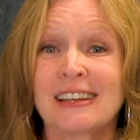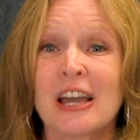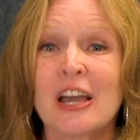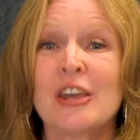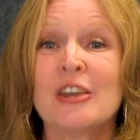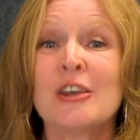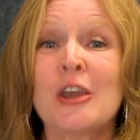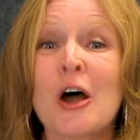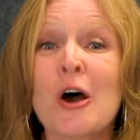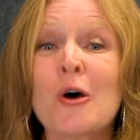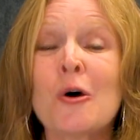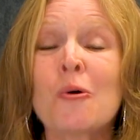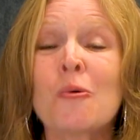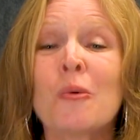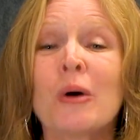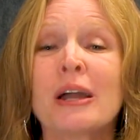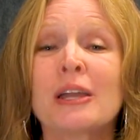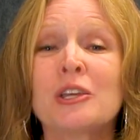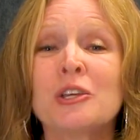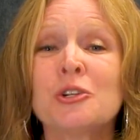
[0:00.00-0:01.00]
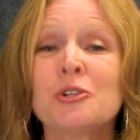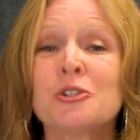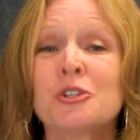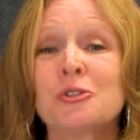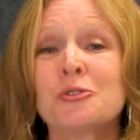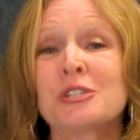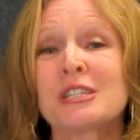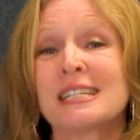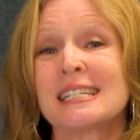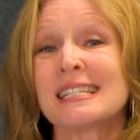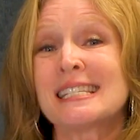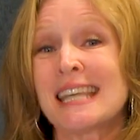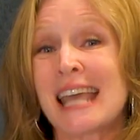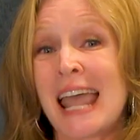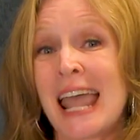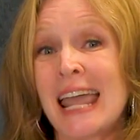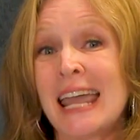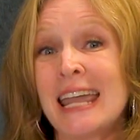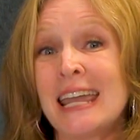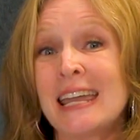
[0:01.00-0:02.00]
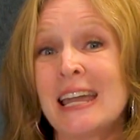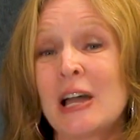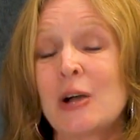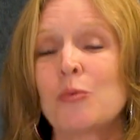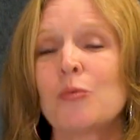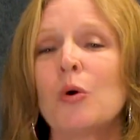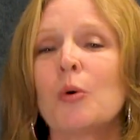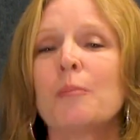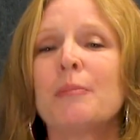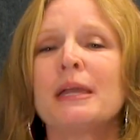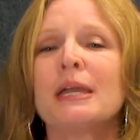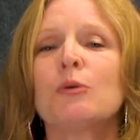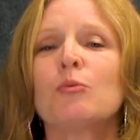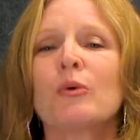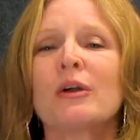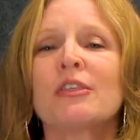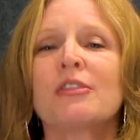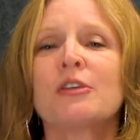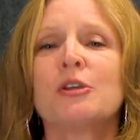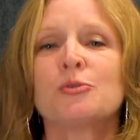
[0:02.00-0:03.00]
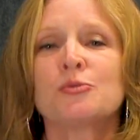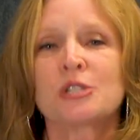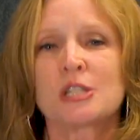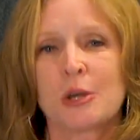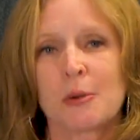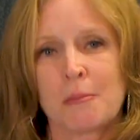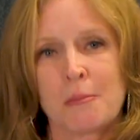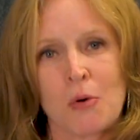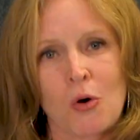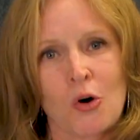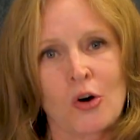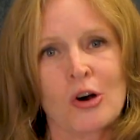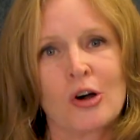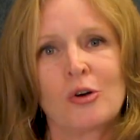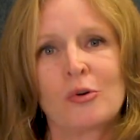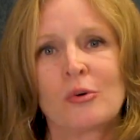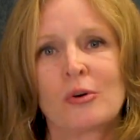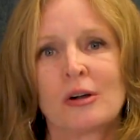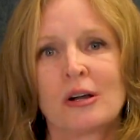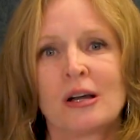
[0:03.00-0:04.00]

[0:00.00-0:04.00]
Know what you do today will be with you tomorrow.